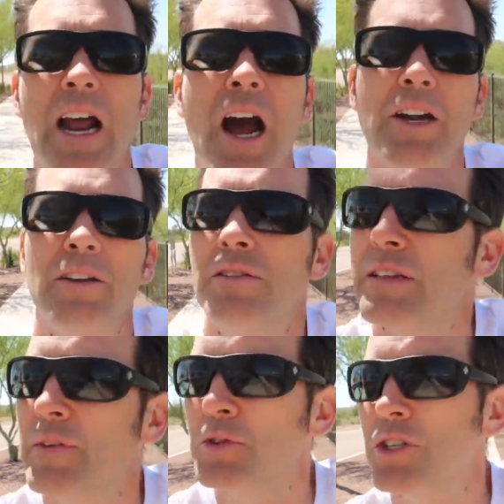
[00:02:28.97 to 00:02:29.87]
hotter.
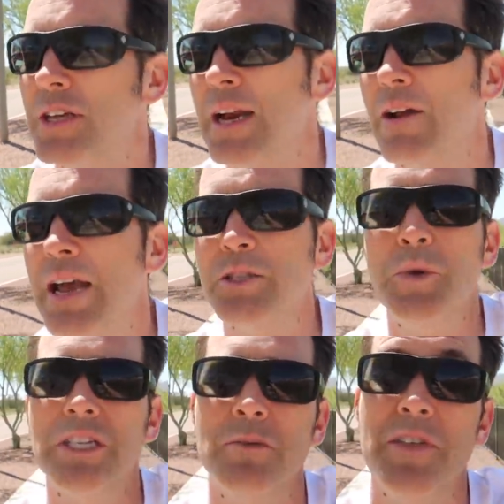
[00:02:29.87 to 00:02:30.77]
Tiffany was just saying how next
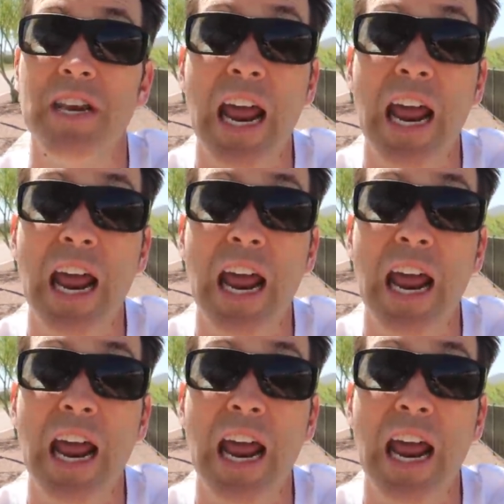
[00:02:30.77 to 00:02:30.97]
week it's gonna be in the